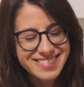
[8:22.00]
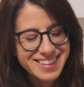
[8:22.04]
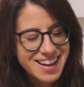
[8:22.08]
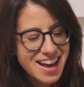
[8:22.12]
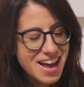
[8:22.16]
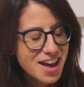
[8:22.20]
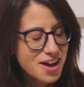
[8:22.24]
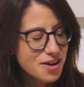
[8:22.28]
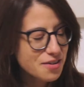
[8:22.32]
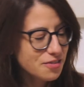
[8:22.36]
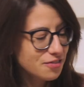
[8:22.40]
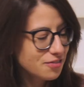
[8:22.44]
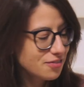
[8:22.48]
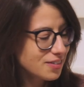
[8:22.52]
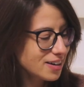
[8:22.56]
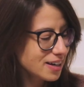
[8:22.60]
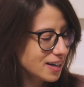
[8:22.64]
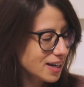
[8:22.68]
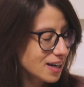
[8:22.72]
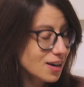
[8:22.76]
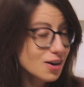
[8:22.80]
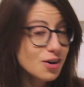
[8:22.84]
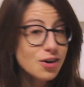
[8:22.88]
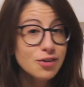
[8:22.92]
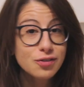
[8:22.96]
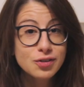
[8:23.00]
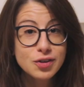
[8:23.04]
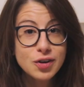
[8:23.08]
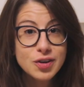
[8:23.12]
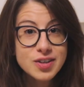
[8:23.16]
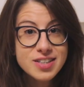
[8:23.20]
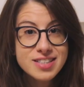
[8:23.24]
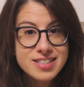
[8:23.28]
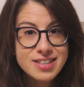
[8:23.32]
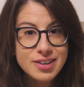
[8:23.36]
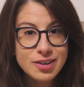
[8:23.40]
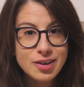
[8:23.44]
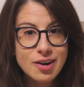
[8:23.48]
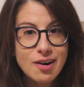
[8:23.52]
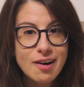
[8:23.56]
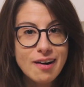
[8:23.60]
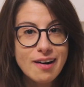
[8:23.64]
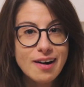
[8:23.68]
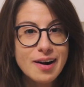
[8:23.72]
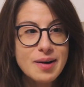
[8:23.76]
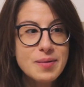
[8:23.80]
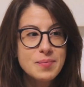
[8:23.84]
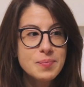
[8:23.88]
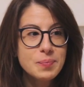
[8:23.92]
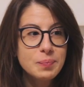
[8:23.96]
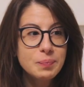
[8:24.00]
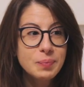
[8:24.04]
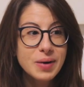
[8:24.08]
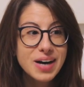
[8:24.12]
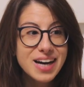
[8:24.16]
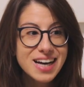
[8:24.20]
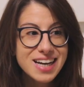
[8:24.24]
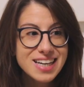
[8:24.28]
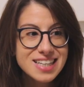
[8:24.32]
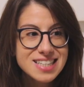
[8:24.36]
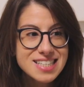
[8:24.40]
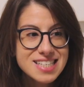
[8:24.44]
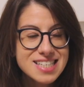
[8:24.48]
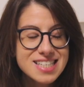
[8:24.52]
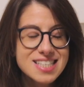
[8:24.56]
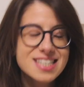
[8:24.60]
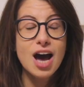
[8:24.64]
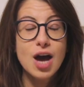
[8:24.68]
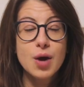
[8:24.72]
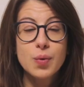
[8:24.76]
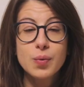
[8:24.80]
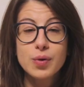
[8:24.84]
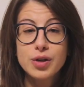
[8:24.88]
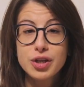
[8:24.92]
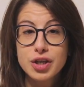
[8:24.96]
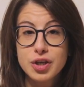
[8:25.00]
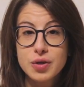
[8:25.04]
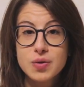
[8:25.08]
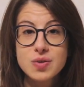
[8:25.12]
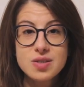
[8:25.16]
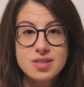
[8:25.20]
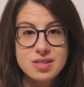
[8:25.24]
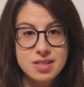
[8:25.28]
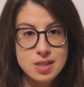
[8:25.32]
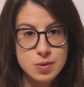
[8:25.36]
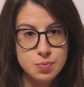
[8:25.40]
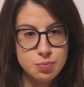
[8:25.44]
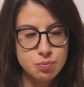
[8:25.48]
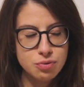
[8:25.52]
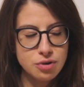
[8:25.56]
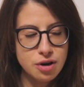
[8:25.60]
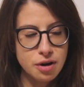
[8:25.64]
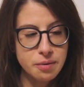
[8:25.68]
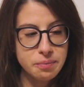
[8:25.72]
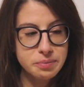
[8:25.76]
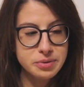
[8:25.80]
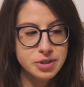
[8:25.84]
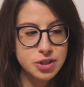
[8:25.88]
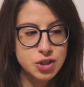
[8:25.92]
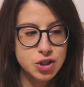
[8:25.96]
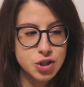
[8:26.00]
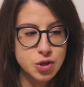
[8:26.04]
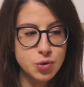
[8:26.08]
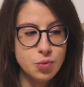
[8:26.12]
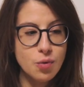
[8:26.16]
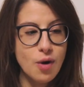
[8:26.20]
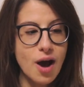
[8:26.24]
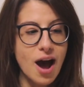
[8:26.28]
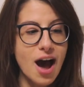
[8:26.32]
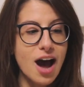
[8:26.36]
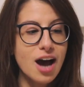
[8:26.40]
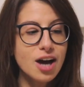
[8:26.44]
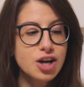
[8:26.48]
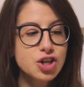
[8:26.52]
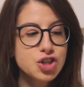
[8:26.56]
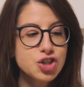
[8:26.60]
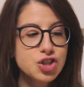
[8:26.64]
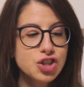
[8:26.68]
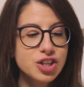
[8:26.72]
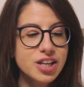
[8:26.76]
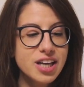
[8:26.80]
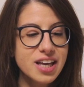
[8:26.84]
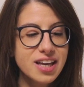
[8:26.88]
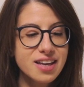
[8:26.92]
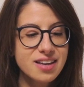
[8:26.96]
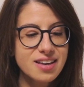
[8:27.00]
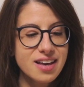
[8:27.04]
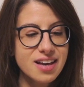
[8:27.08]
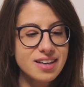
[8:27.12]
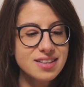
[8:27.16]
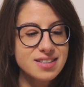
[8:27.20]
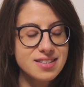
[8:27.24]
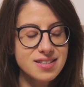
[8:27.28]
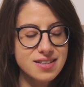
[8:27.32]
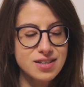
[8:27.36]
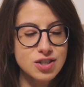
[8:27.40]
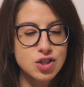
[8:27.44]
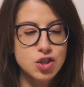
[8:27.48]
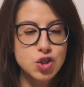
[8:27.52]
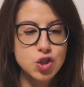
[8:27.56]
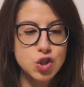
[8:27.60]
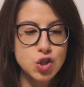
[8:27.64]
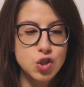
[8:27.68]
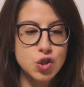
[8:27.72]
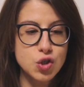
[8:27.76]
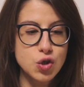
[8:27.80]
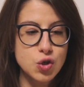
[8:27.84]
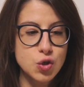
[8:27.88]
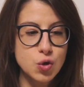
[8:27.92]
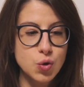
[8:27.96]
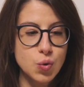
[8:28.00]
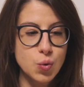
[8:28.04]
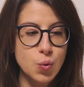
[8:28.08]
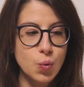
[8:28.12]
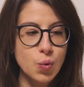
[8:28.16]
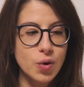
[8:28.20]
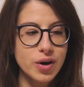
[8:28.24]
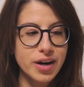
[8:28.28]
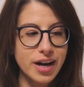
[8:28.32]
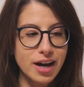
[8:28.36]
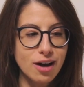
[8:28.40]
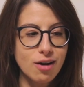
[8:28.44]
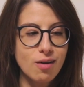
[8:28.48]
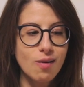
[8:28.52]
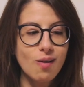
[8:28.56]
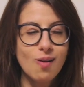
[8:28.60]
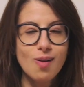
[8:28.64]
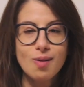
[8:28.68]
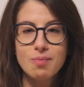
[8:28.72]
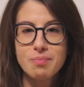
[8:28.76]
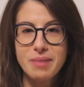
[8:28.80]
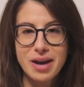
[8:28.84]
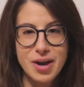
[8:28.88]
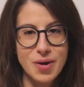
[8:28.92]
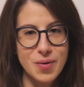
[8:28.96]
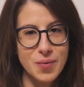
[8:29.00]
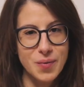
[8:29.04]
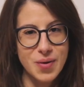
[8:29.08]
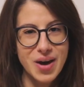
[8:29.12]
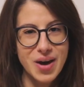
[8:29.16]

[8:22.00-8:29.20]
Funny, of course there are, but I will use this prompt to actually get into what I call my